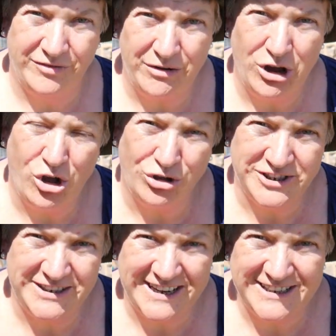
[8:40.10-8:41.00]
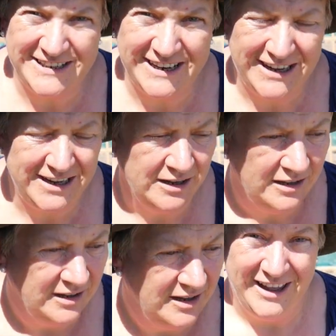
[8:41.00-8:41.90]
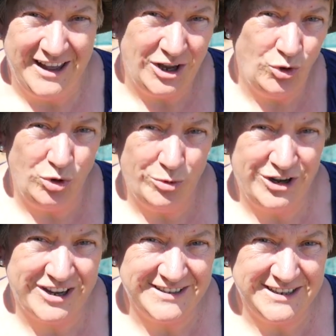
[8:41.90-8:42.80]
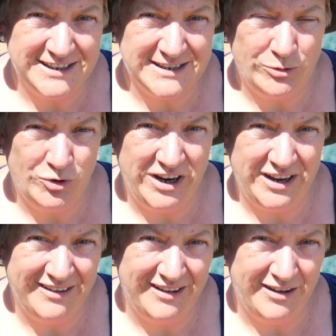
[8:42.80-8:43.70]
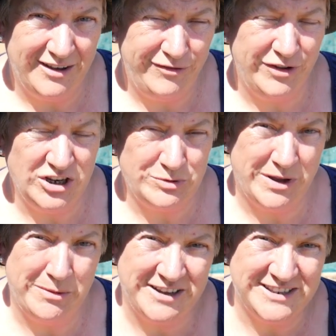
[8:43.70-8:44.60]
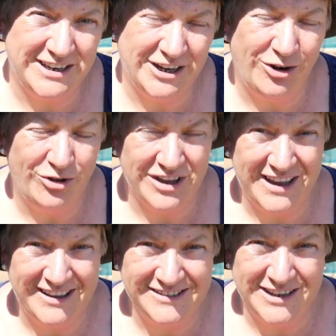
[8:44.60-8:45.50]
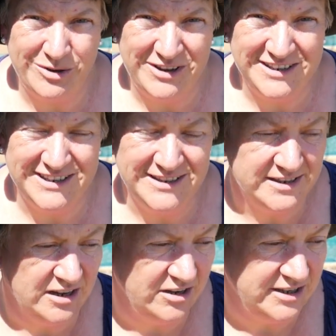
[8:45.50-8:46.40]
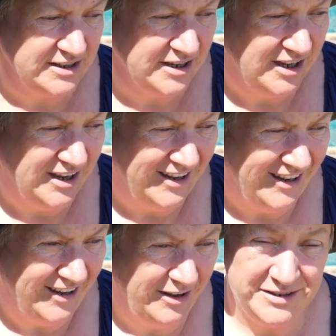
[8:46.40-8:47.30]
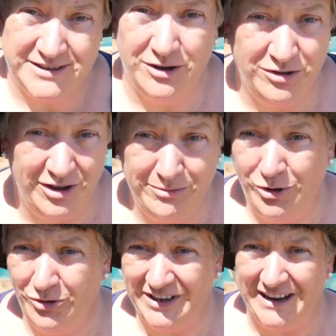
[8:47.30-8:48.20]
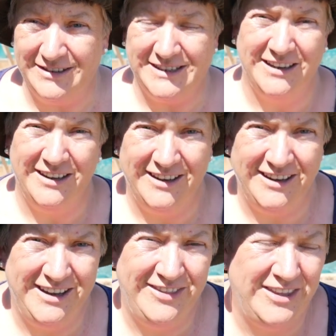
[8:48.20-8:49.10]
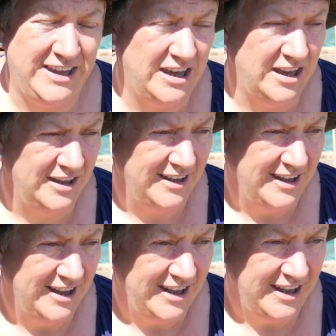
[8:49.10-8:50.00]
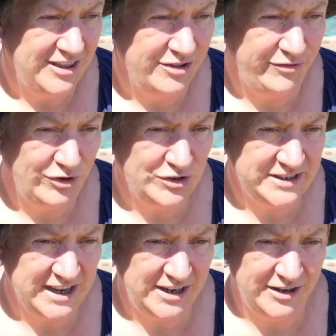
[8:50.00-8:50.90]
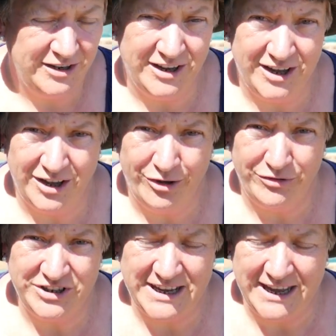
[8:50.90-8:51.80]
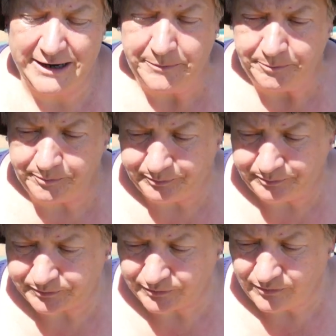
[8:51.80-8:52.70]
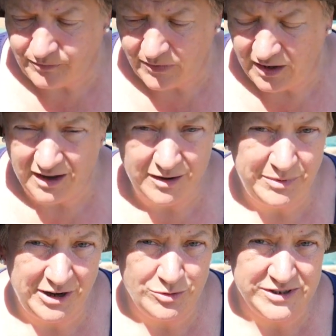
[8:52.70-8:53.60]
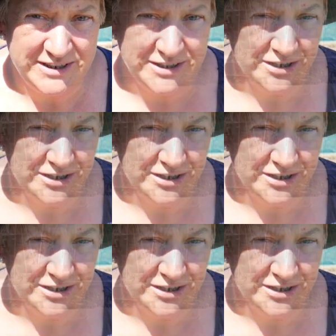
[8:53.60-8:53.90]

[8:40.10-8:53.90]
very hot day today, and all the work I did this morning, I finished by about 10 o'clock and I went inside, so that I'm not out in the full sun of the day. Yeah, but I wanted